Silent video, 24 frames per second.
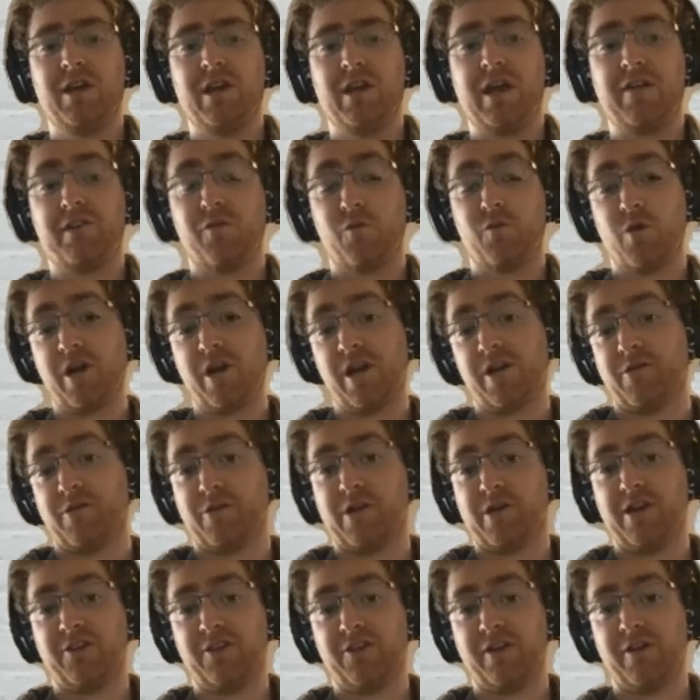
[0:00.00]
and for whatever
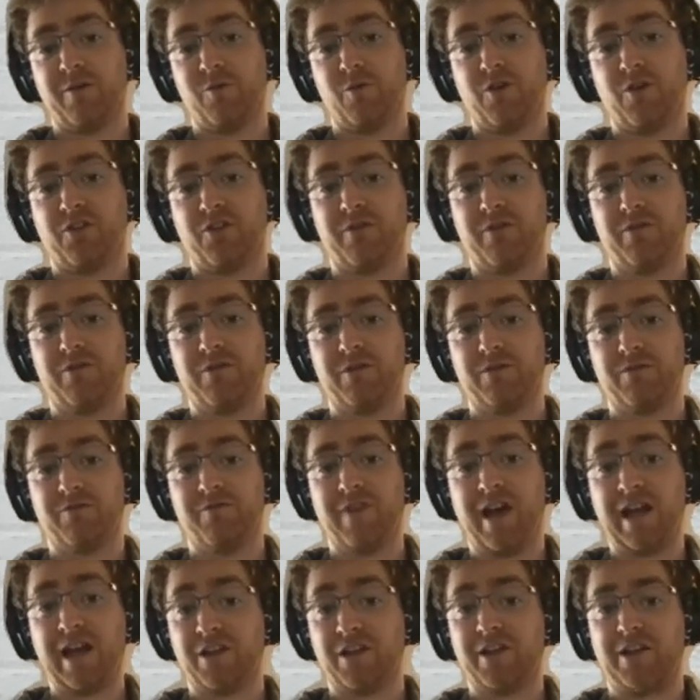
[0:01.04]
reason it wasn't
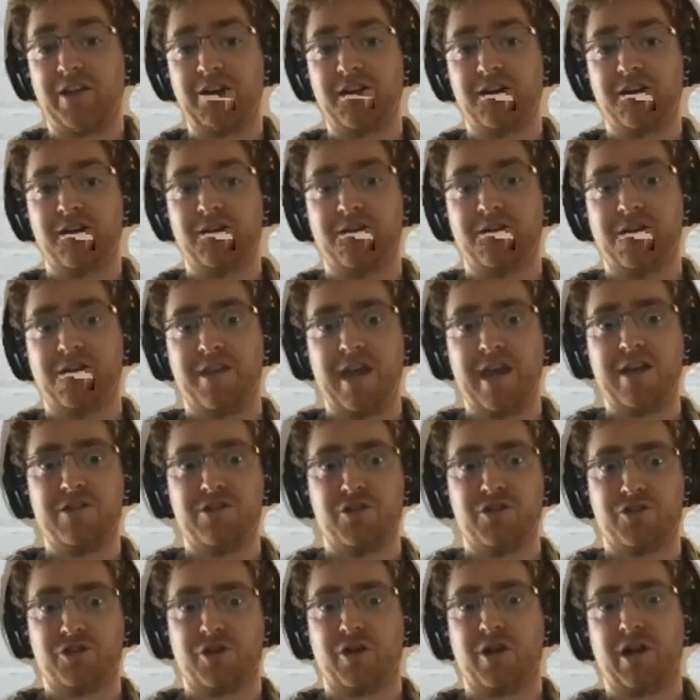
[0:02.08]
validated, then
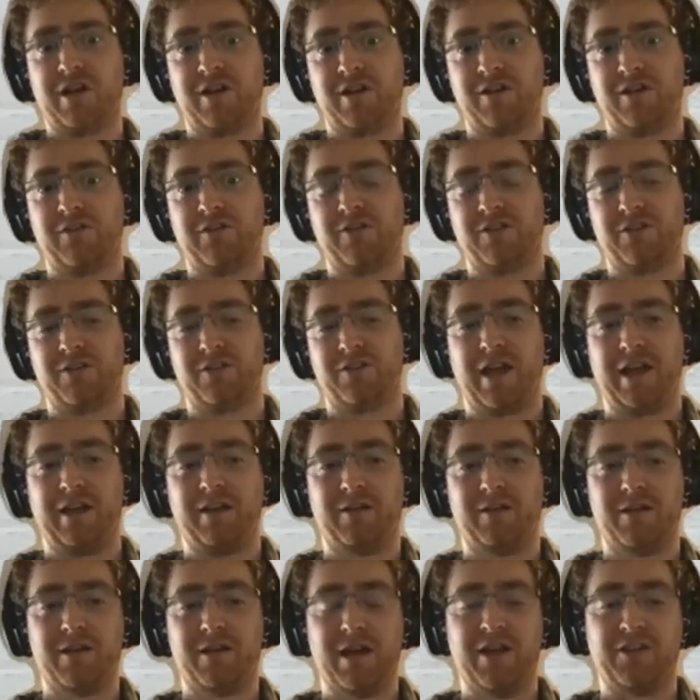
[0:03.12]
you're trying to like
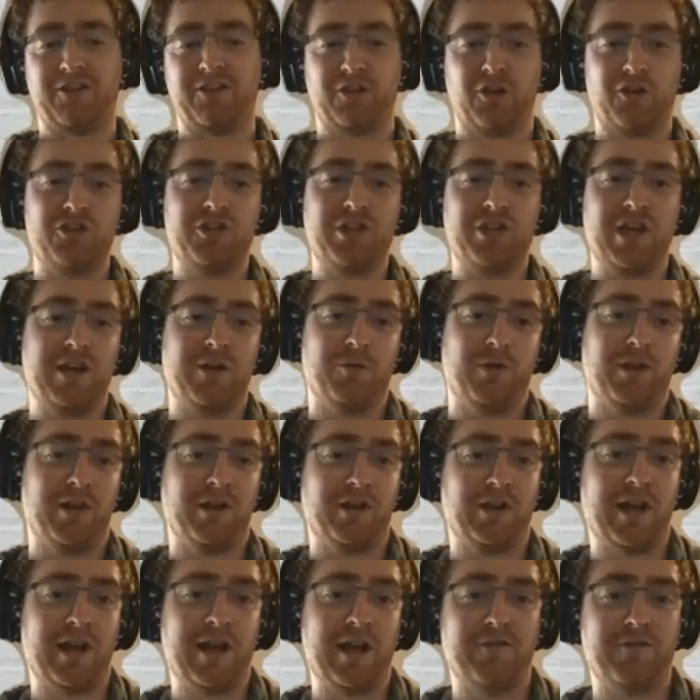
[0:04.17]
associate it with a
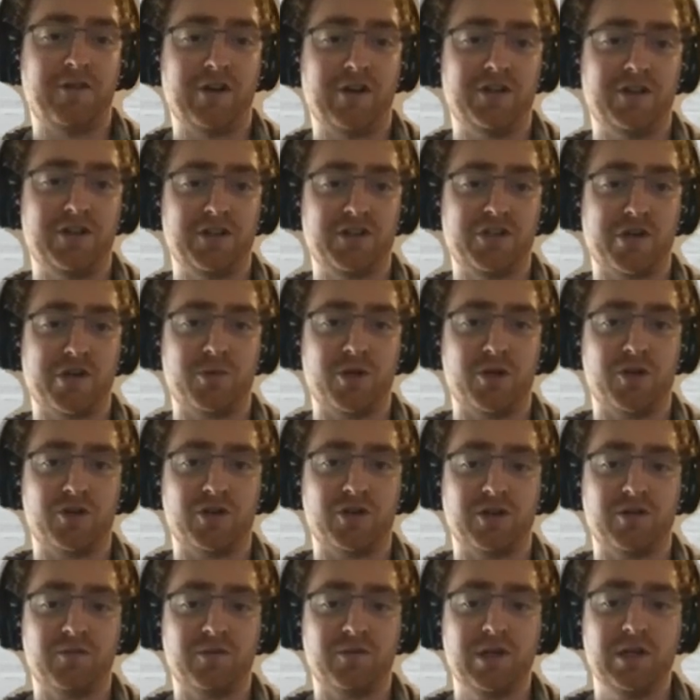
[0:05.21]
CloudFront
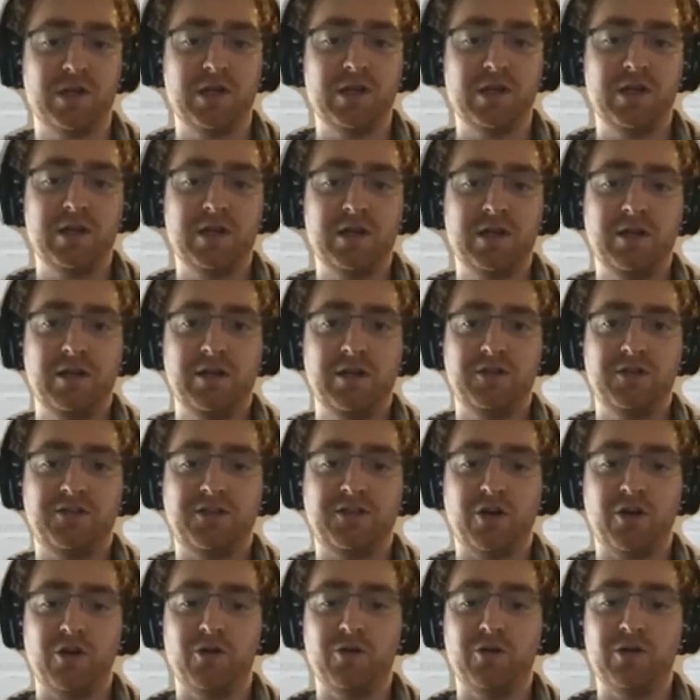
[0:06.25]
distribution.
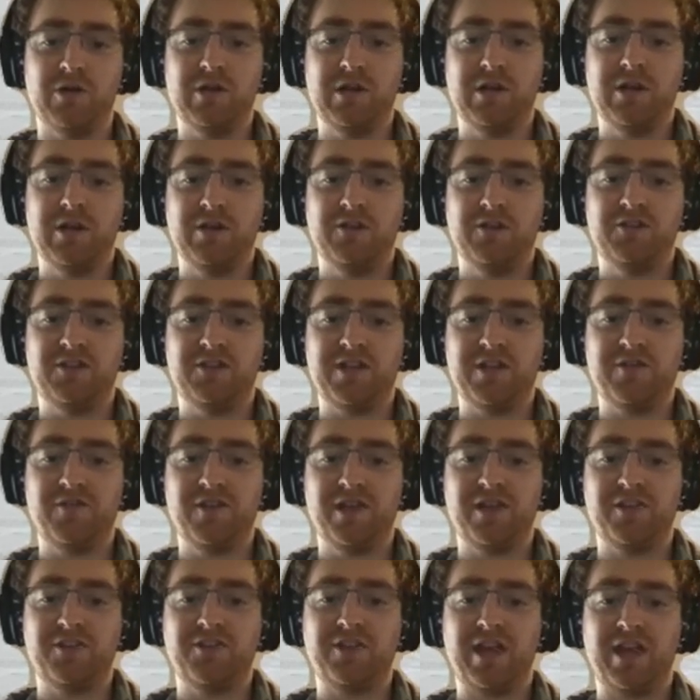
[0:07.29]
So
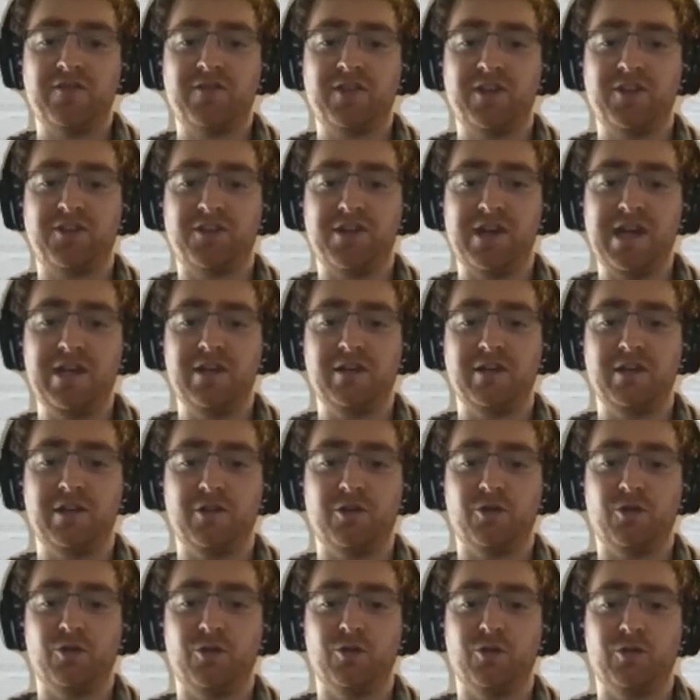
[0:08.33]
certificates have this neat
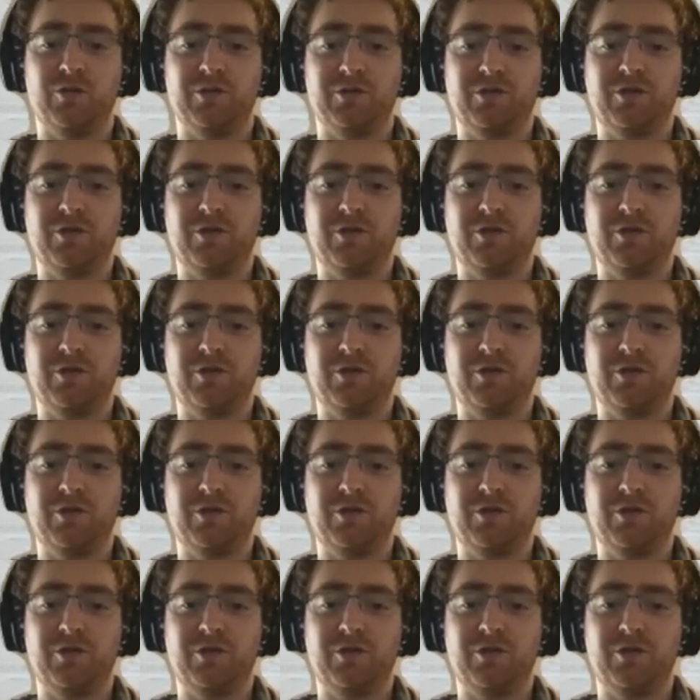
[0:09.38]
little